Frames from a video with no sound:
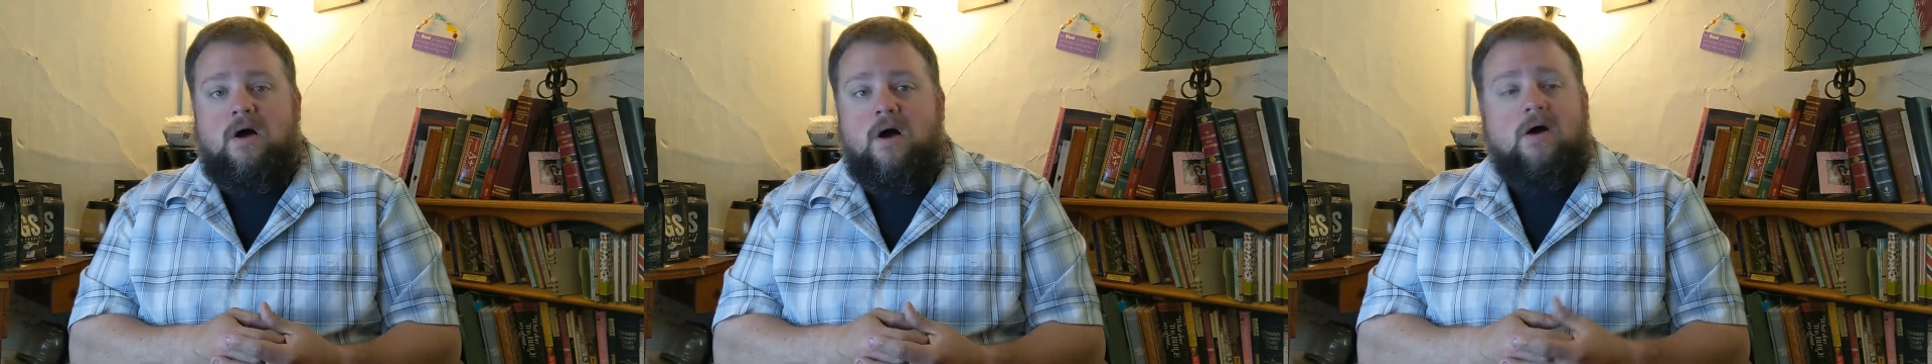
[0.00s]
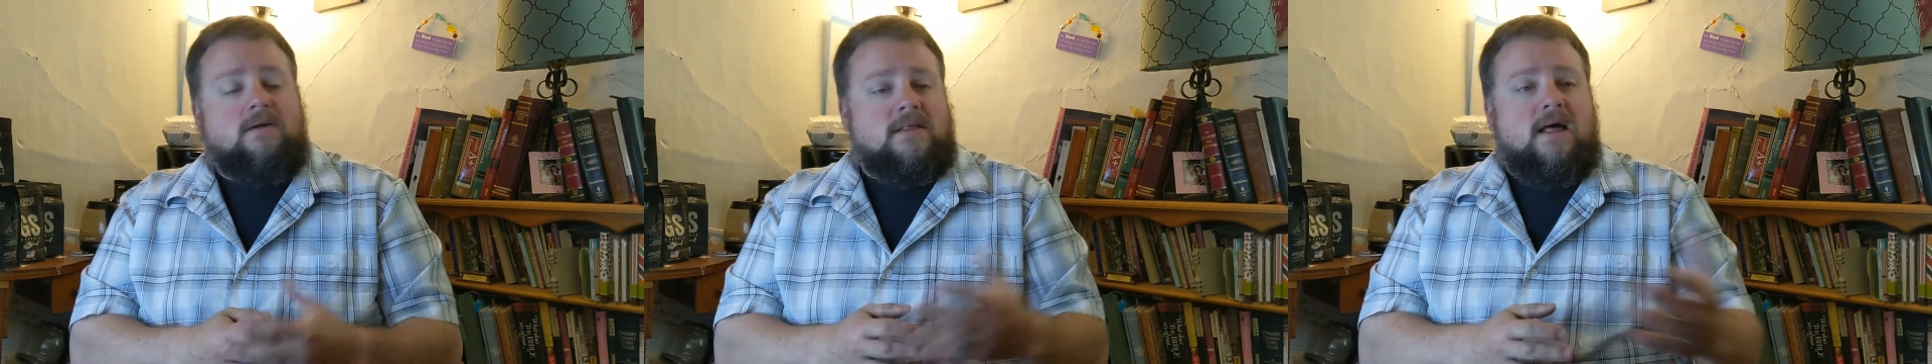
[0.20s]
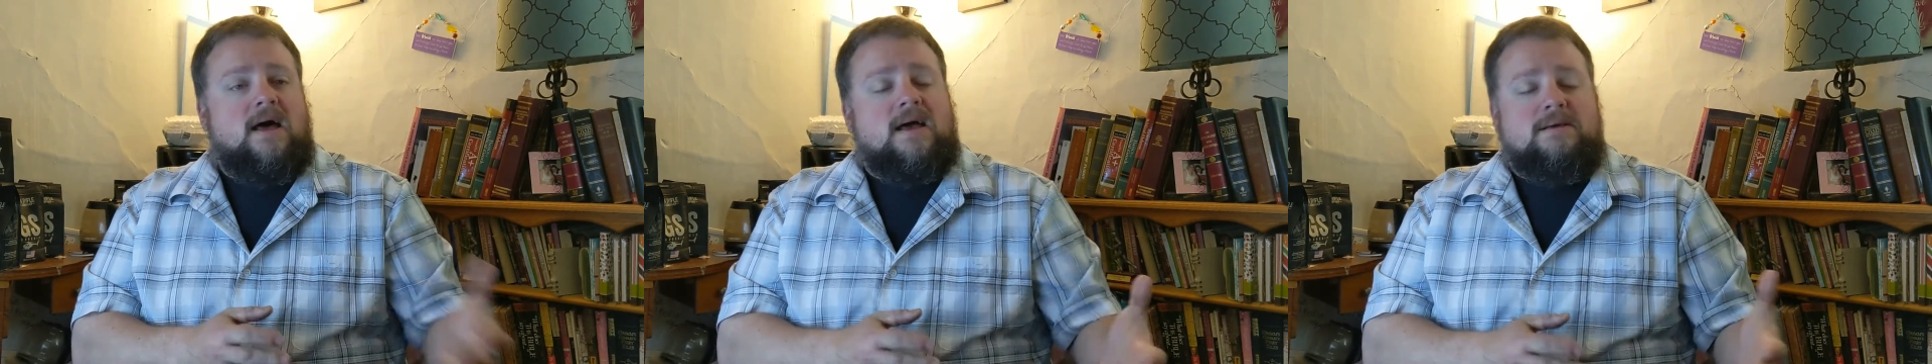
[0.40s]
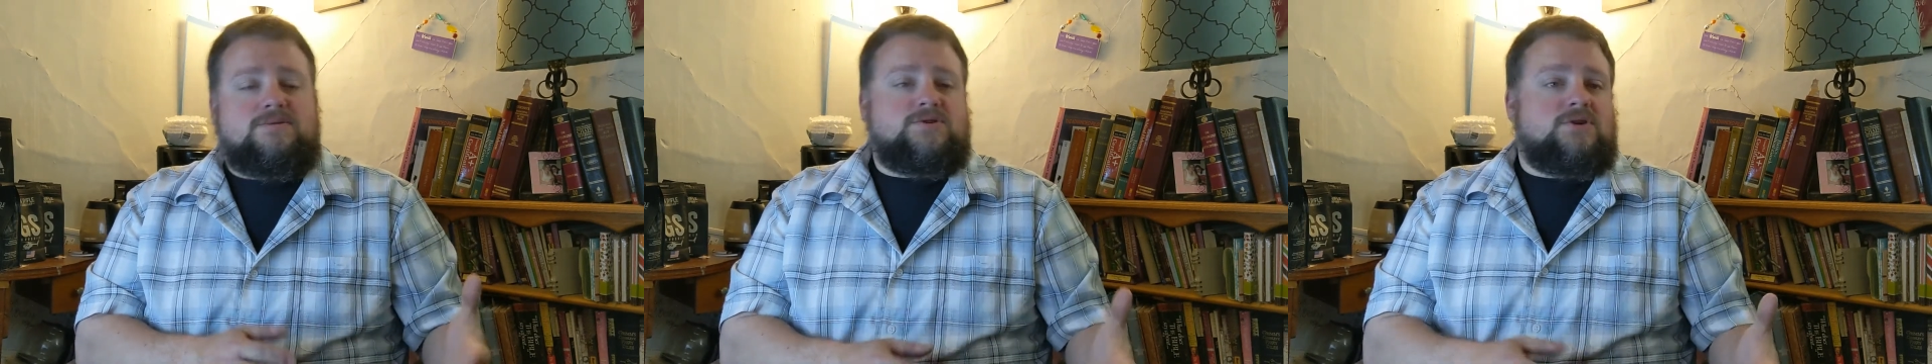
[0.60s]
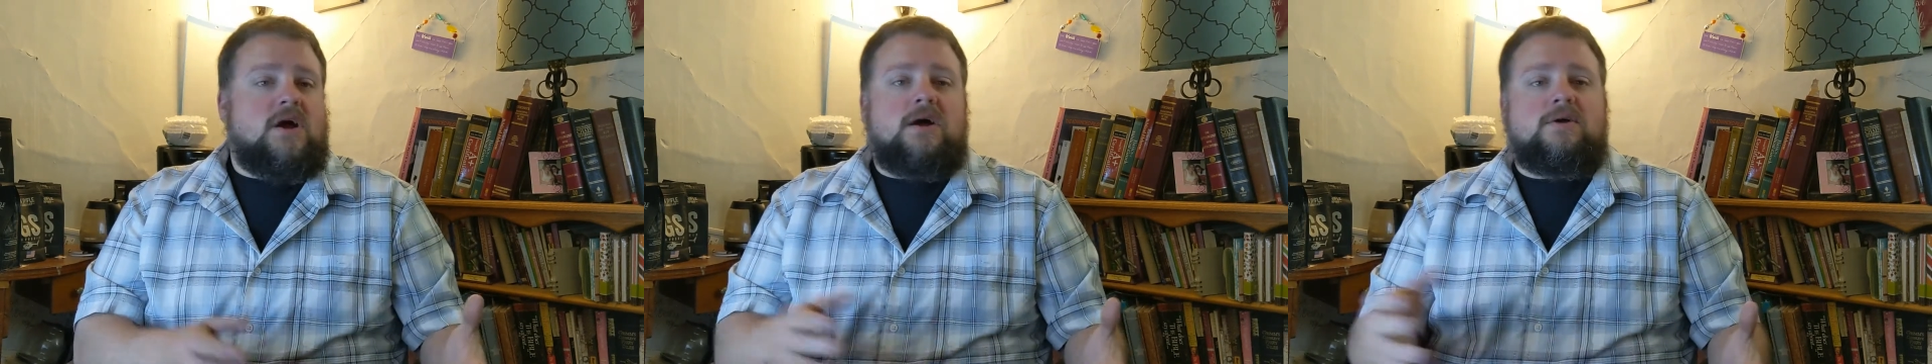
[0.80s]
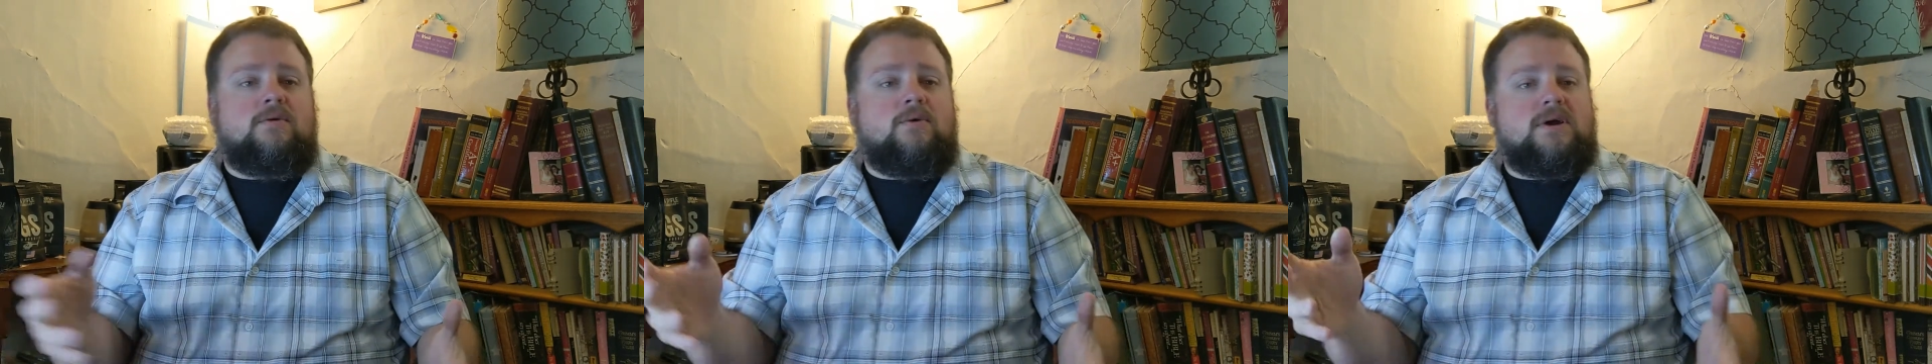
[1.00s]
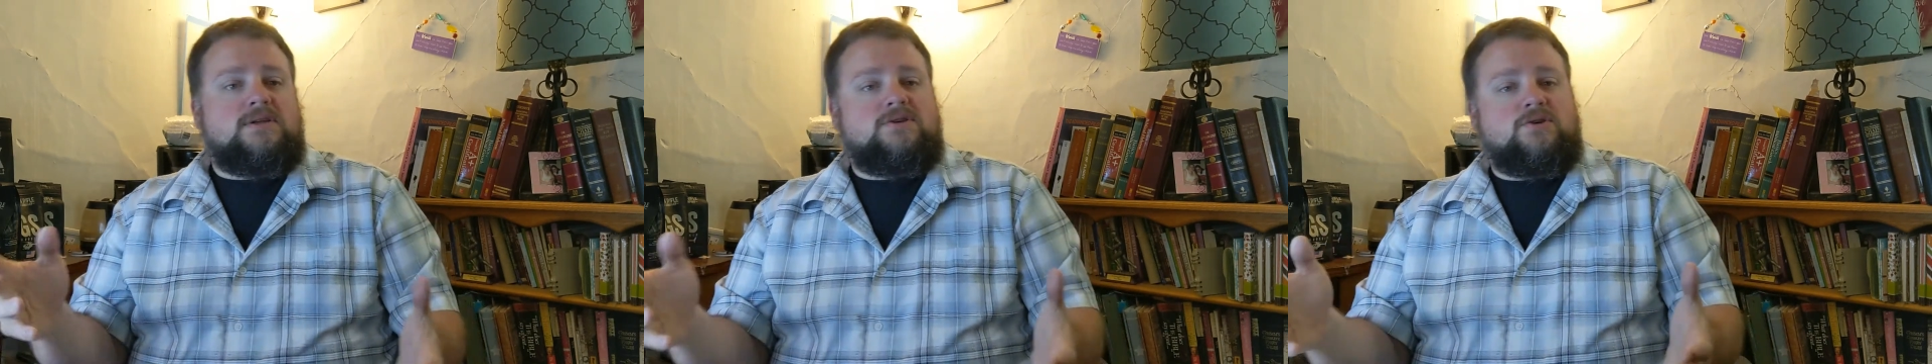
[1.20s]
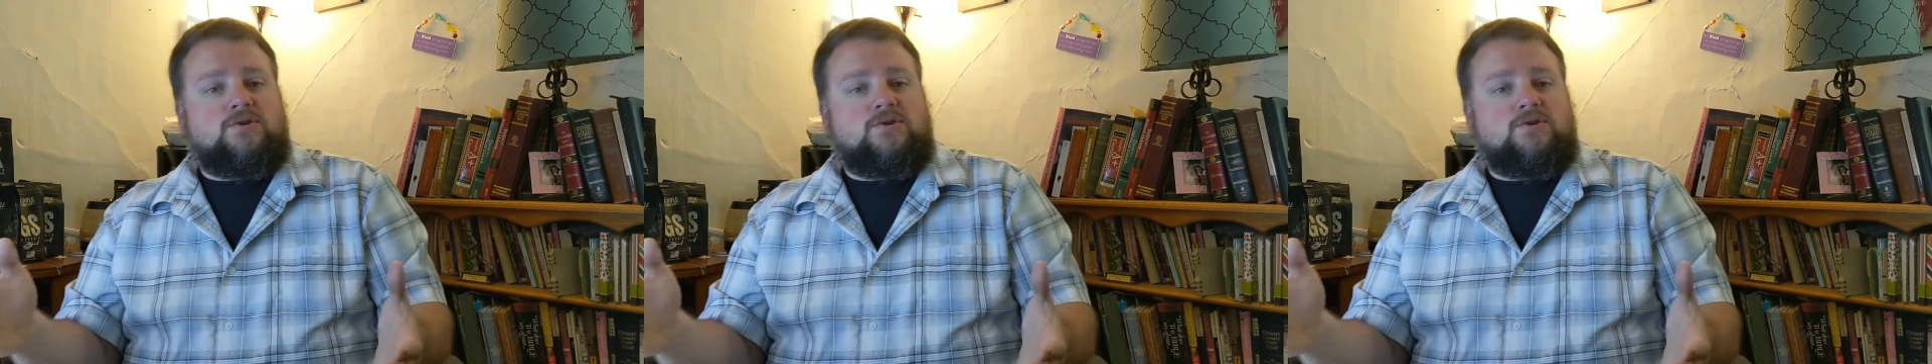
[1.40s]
our lives are not going